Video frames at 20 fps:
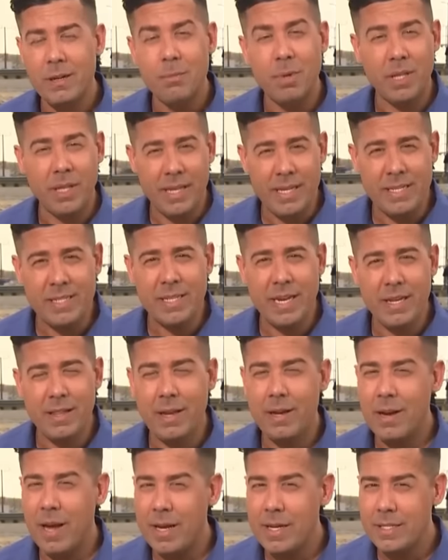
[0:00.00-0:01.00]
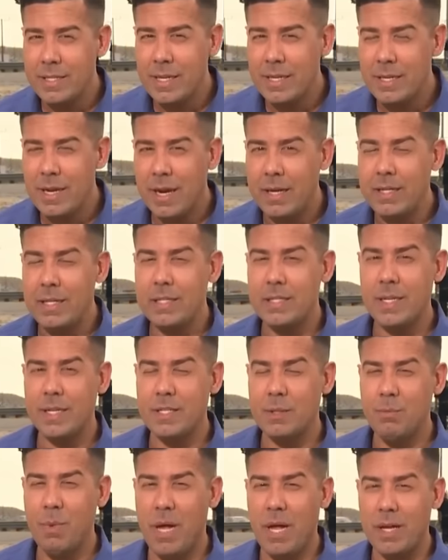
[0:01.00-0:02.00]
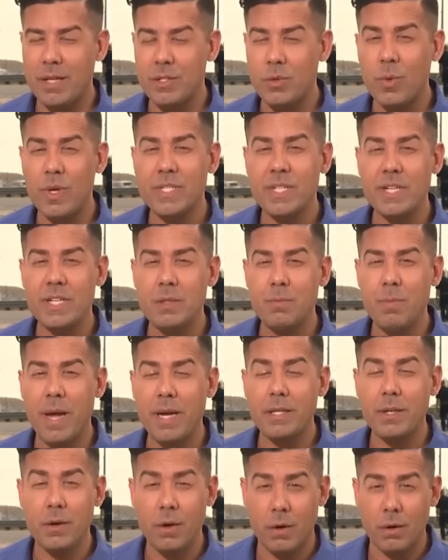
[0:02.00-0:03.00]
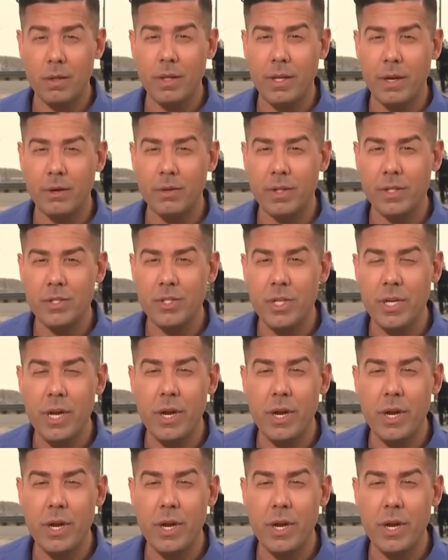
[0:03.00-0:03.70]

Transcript: Police say the 1996 bus was inspected earlier this